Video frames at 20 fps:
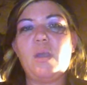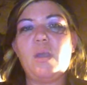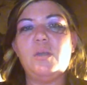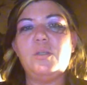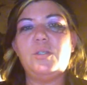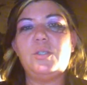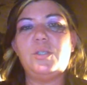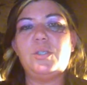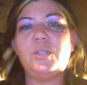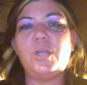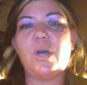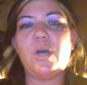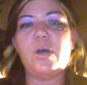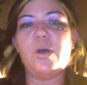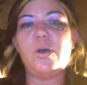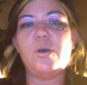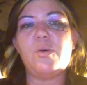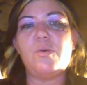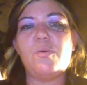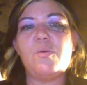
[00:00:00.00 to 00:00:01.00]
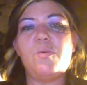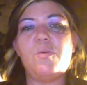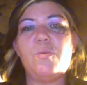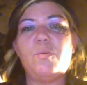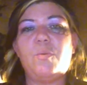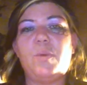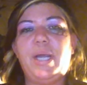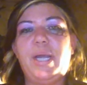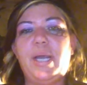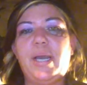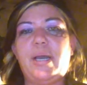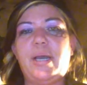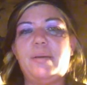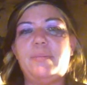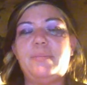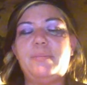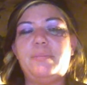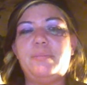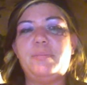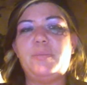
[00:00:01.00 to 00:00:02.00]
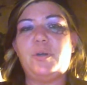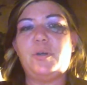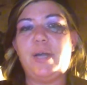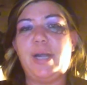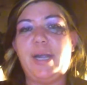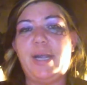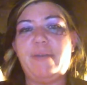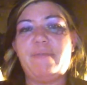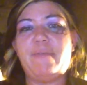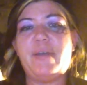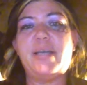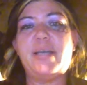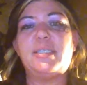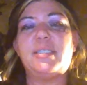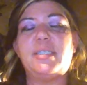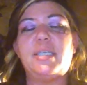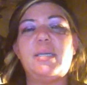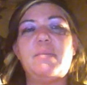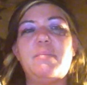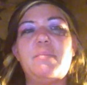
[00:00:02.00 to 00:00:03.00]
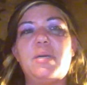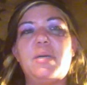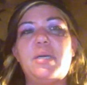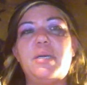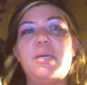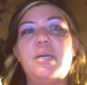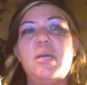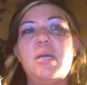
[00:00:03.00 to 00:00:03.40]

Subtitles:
so we are hand fasting, but